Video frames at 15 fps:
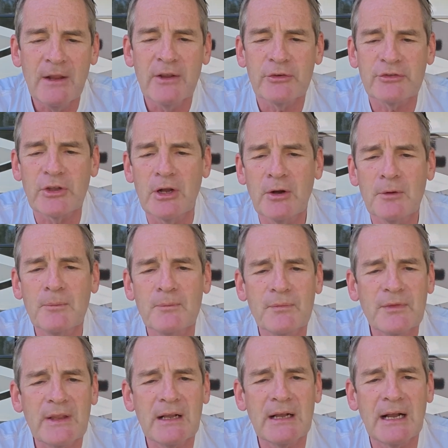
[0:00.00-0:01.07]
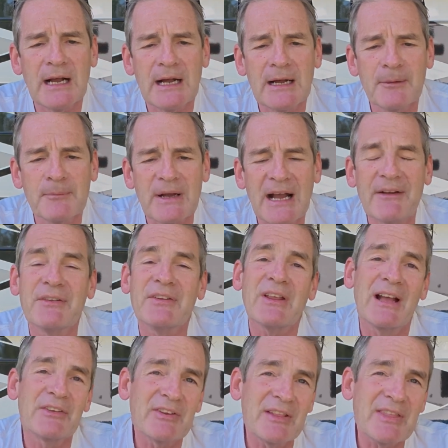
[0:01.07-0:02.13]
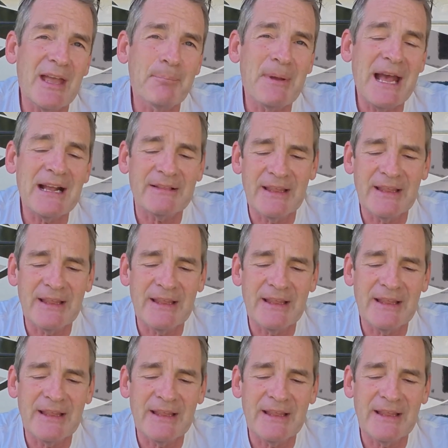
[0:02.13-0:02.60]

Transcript: So um, I, I sent that back.